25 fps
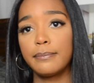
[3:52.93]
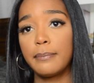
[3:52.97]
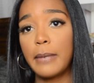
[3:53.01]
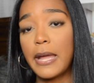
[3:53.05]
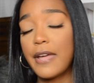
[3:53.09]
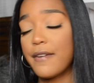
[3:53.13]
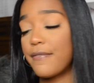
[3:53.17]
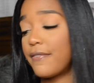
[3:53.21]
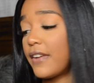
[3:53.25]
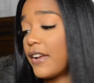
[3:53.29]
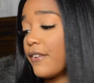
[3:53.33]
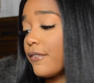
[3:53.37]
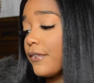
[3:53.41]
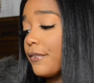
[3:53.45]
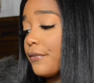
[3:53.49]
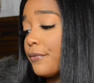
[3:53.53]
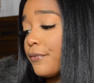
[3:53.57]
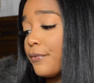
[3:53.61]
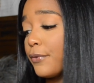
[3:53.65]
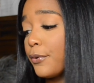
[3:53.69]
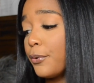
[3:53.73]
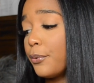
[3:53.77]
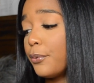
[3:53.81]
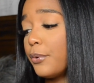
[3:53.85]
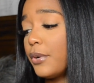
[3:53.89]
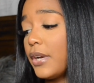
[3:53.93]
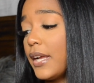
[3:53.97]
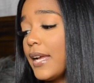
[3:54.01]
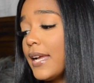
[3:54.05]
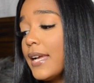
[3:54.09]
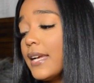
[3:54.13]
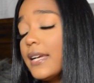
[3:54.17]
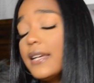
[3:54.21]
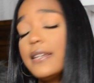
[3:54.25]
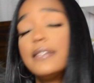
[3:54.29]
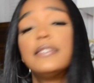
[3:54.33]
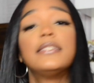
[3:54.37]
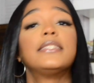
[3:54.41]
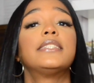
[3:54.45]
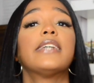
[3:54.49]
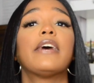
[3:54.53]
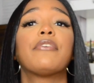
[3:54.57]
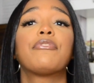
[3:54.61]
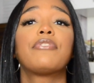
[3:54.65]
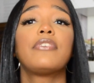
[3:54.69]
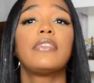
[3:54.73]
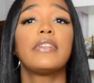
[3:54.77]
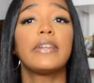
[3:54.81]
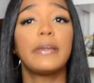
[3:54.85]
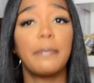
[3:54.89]
My favorite food is
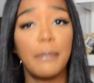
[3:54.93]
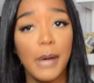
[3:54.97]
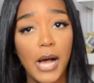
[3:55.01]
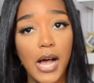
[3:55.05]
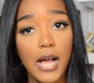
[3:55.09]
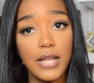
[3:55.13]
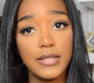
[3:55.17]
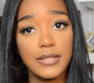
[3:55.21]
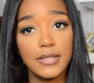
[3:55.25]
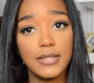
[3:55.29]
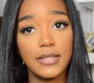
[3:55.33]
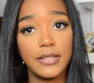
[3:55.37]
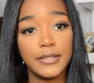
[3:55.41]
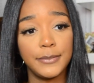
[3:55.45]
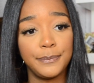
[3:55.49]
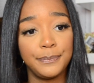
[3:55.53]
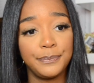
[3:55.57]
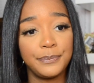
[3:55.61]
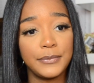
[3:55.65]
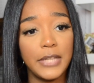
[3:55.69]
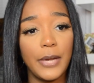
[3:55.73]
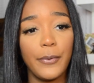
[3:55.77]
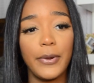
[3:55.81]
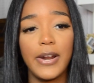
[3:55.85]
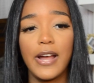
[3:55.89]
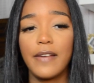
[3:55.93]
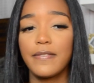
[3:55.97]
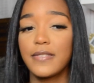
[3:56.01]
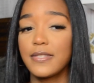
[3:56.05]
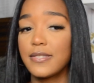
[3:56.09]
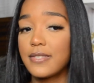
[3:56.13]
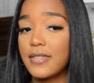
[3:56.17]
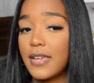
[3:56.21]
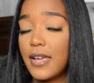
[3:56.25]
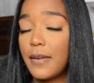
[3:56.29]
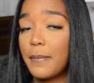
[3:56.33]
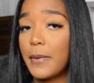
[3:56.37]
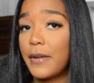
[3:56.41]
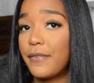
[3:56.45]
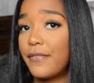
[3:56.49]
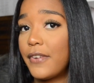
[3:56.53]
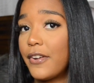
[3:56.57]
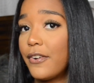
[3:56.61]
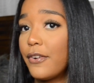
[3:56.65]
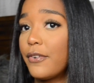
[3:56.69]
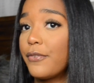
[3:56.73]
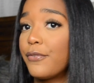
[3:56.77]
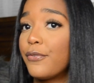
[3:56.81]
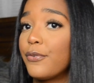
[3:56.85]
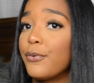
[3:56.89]
definitely pasta. I would have to say my
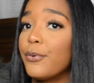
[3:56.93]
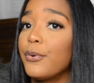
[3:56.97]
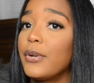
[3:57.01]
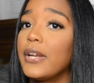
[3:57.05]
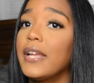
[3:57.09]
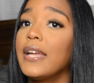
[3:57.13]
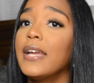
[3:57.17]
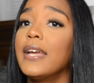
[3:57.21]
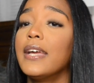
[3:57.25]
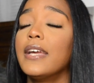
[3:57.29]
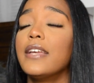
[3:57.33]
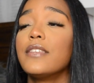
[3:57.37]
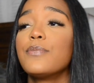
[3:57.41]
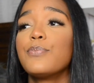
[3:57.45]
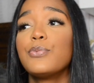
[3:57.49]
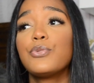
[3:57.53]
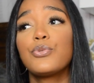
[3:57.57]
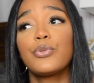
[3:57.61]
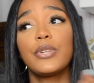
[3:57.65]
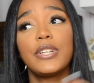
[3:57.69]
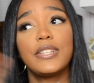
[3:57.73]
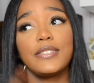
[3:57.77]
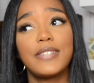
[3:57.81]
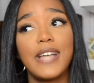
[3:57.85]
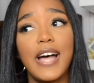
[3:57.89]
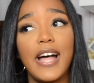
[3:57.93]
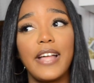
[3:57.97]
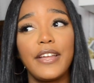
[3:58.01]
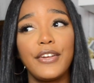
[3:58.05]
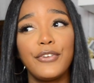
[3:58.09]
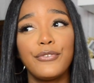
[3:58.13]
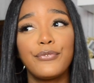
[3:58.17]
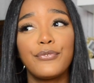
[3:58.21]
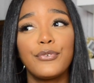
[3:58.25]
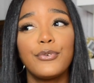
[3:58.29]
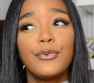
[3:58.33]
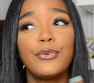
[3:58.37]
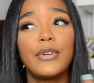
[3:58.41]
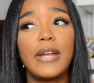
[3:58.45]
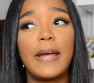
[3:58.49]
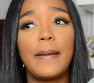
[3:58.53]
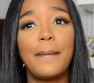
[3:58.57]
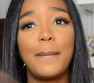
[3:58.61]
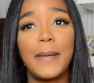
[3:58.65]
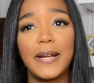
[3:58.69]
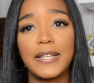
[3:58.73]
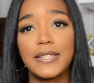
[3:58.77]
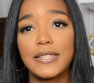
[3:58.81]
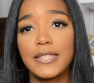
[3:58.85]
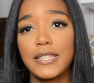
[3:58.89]
favorite food is between Italian food and
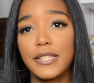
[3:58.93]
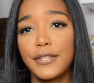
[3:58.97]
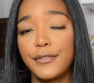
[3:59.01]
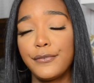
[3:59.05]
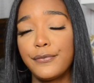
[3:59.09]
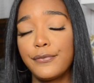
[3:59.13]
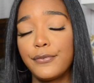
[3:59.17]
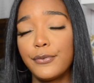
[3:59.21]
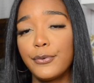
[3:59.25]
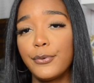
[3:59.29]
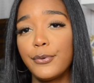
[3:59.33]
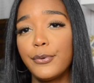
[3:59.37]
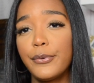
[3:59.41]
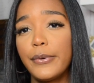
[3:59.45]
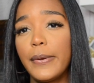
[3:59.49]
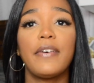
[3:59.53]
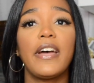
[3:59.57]
Mexican food.